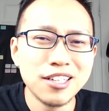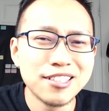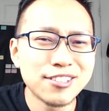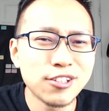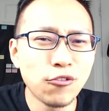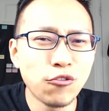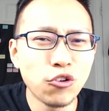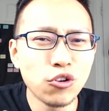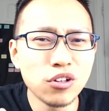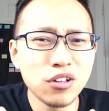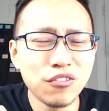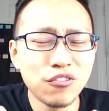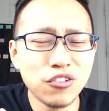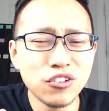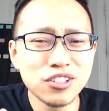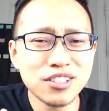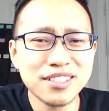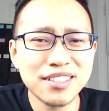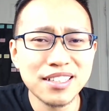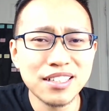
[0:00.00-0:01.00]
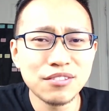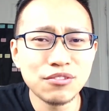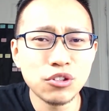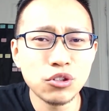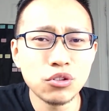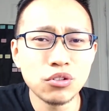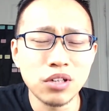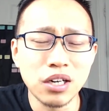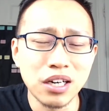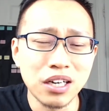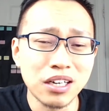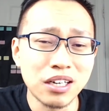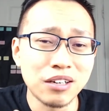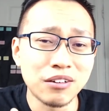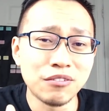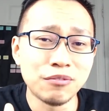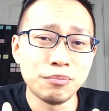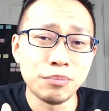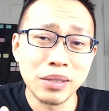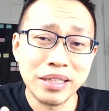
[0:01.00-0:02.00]
So for the first level
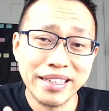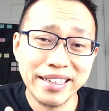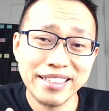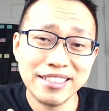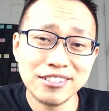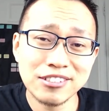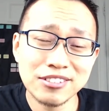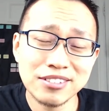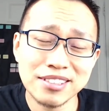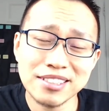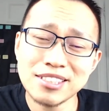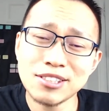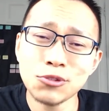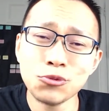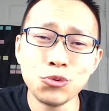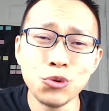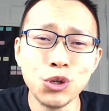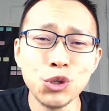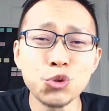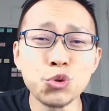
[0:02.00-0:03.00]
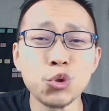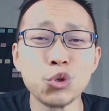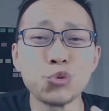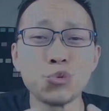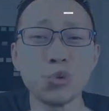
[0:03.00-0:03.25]
of beginner, this is where we're